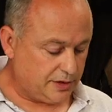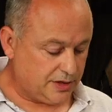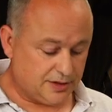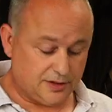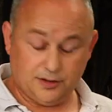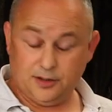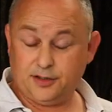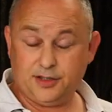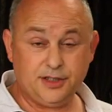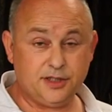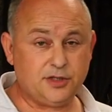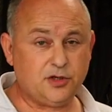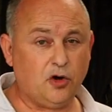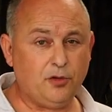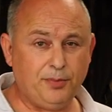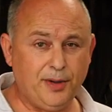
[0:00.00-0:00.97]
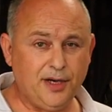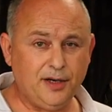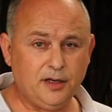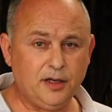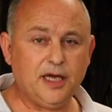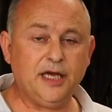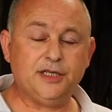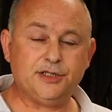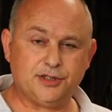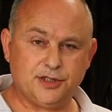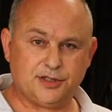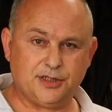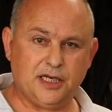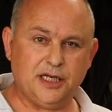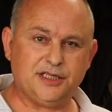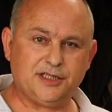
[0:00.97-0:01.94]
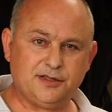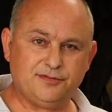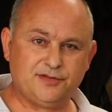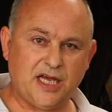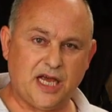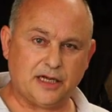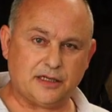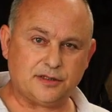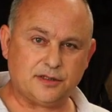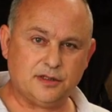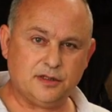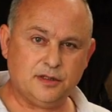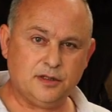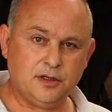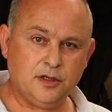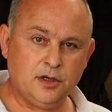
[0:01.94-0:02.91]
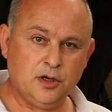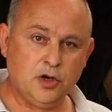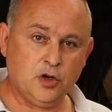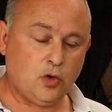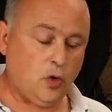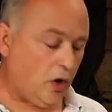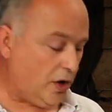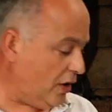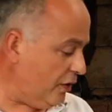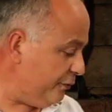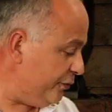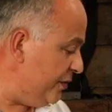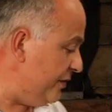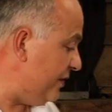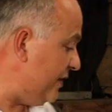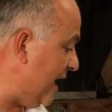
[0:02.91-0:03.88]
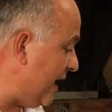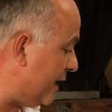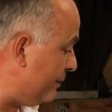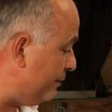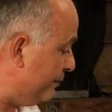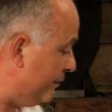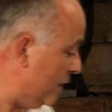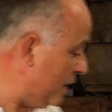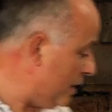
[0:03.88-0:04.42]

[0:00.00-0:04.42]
because there's nothing to type in, it's just a list of tags. Quite often they can